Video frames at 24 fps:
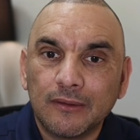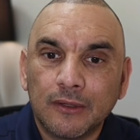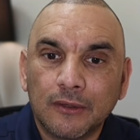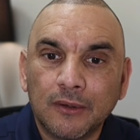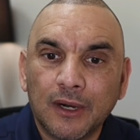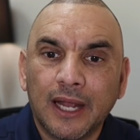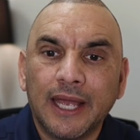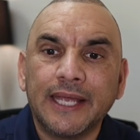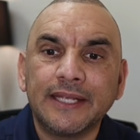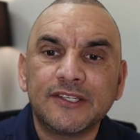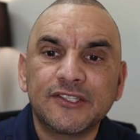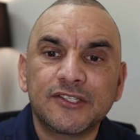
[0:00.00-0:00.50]
All
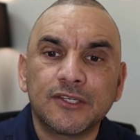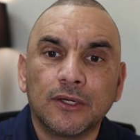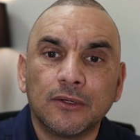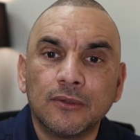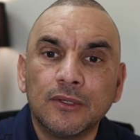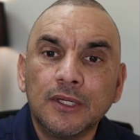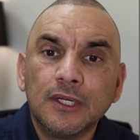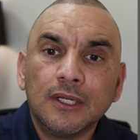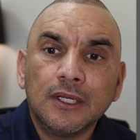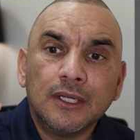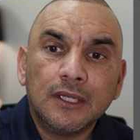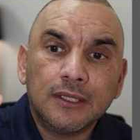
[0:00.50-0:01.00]
right.
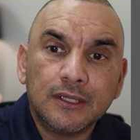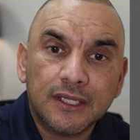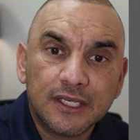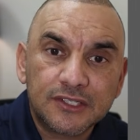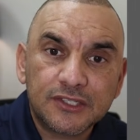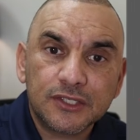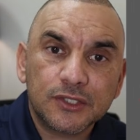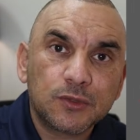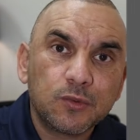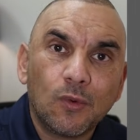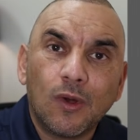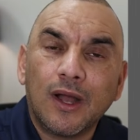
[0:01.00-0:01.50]
So
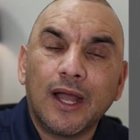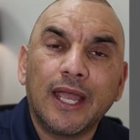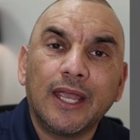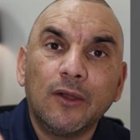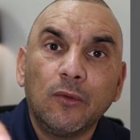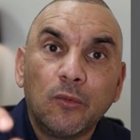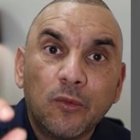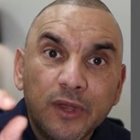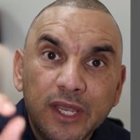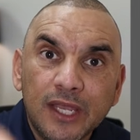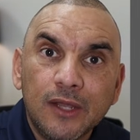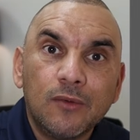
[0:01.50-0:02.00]
this is why
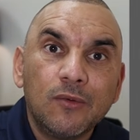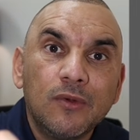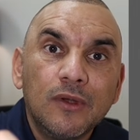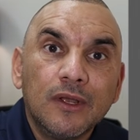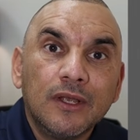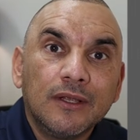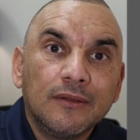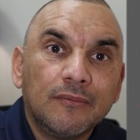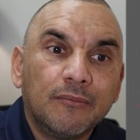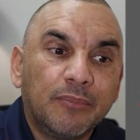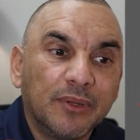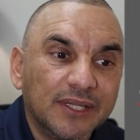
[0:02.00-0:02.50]
we
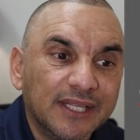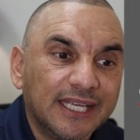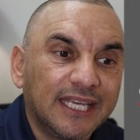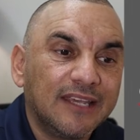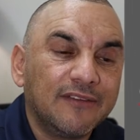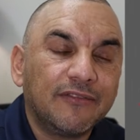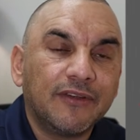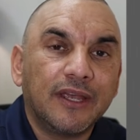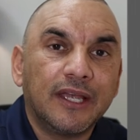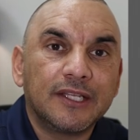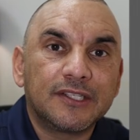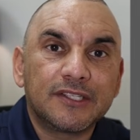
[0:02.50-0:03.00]

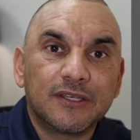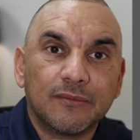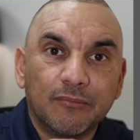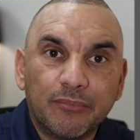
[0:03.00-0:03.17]
believe it's